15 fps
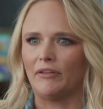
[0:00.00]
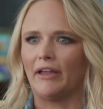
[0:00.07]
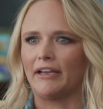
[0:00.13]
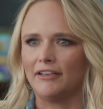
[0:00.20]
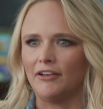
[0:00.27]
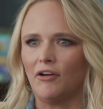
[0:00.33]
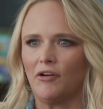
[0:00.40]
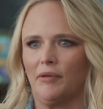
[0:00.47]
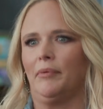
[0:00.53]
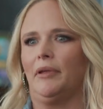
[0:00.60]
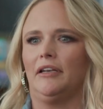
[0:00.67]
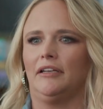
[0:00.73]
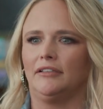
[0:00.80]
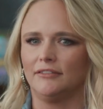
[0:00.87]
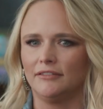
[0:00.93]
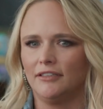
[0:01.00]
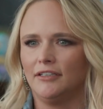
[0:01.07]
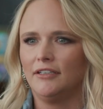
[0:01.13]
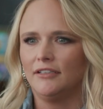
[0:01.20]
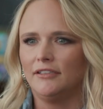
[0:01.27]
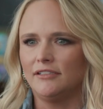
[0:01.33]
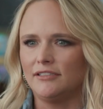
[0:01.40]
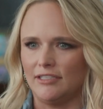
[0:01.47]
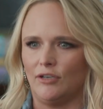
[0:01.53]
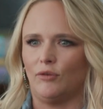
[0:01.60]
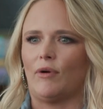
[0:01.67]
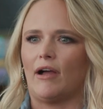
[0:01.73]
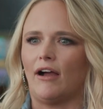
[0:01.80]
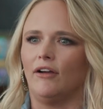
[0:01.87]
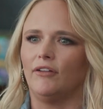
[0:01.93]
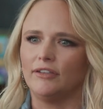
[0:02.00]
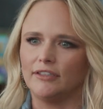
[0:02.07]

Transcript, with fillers: Like, y'all come in and sit a while,